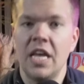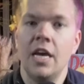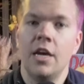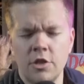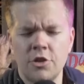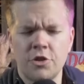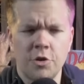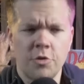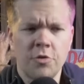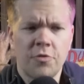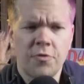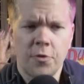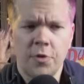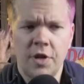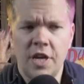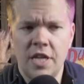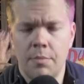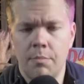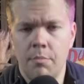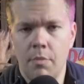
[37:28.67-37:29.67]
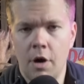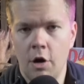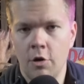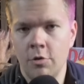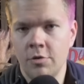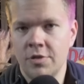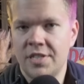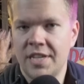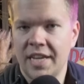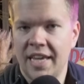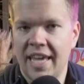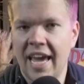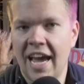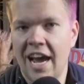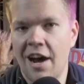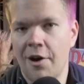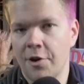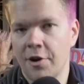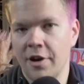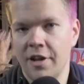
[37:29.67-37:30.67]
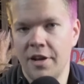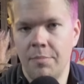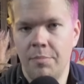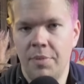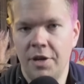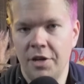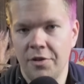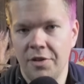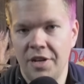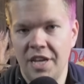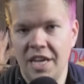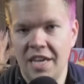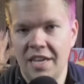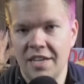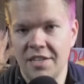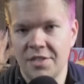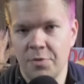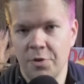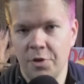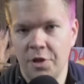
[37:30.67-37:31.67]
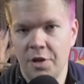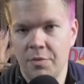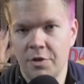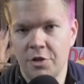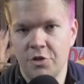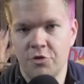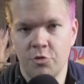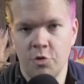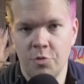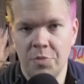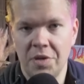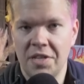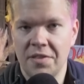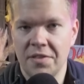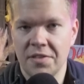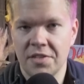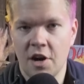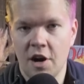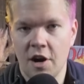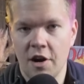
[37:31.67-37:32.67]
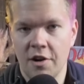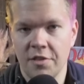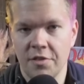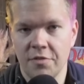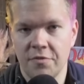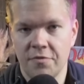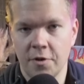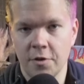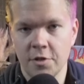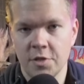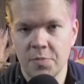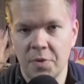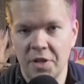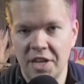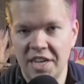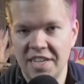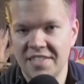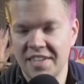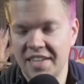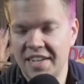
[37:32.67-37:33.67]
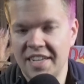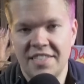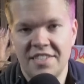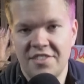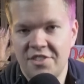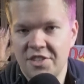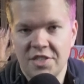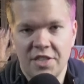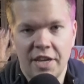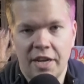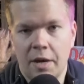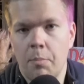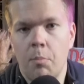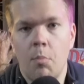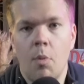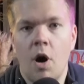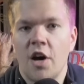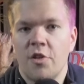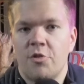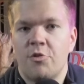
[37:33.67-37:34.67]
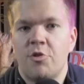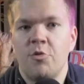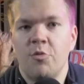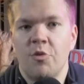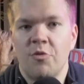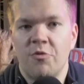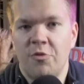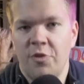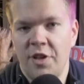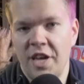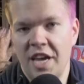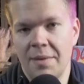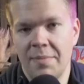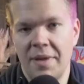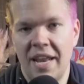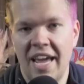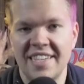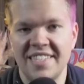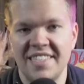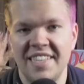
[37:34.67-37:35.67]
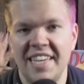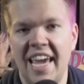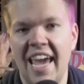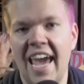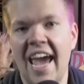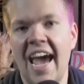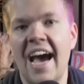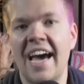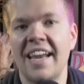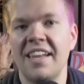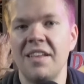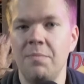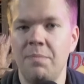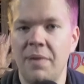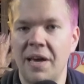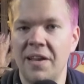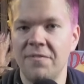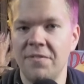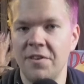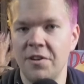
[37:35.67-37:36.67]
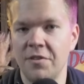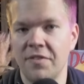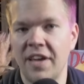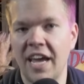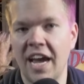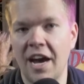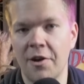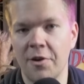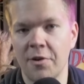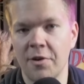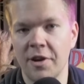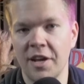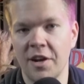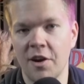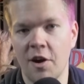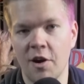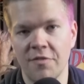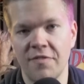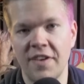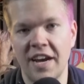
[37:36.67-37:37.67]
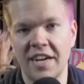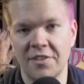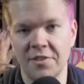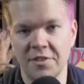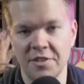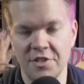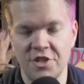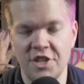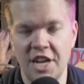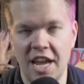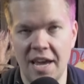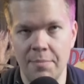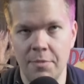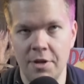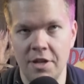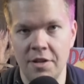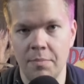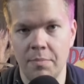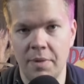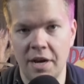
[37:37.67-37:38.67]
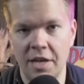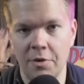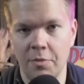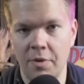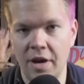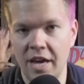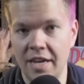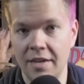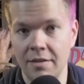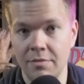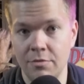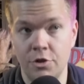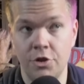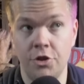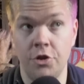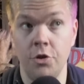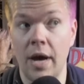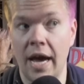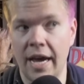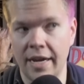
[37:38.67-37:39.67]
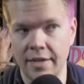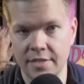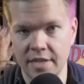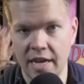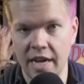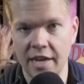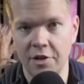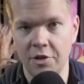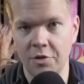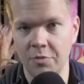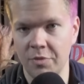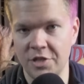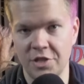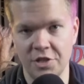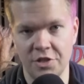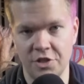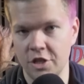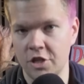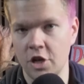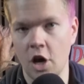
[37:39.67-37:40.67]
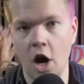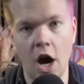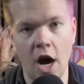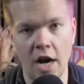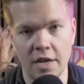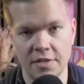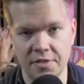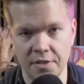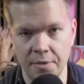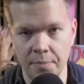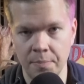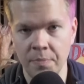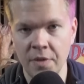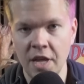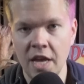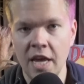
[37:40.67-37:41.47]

Truthfully, the mode to counter an ability is really what drew me to this card in the first place, and it's just like a moth to a flame. It has the added benefit of countering an artifact or enchantment, by the way, to exile, which is just awesome.